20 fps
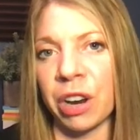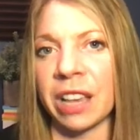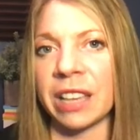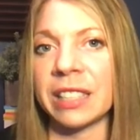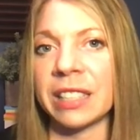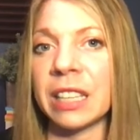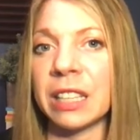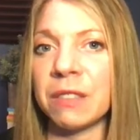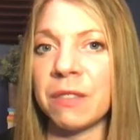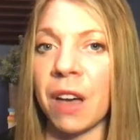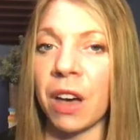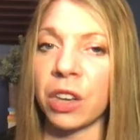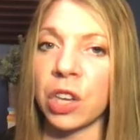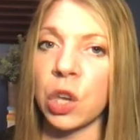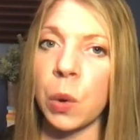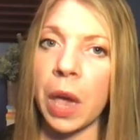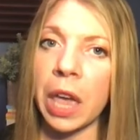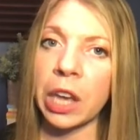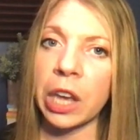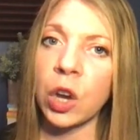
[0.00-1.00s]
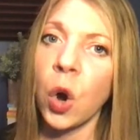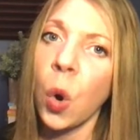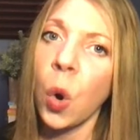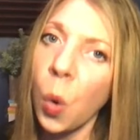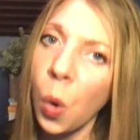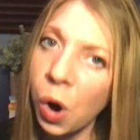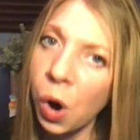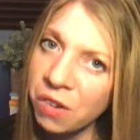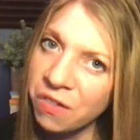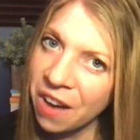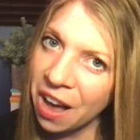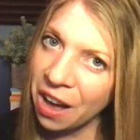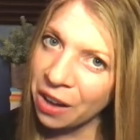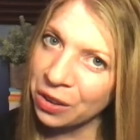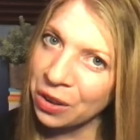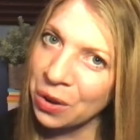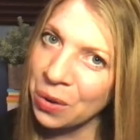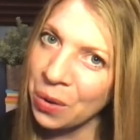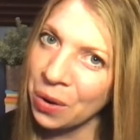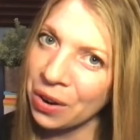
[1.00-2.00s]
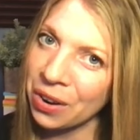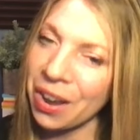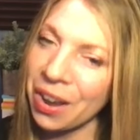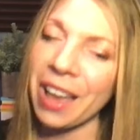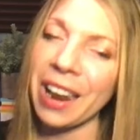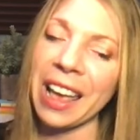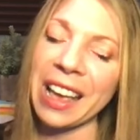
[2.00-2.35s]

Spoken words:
is this value a core value or not?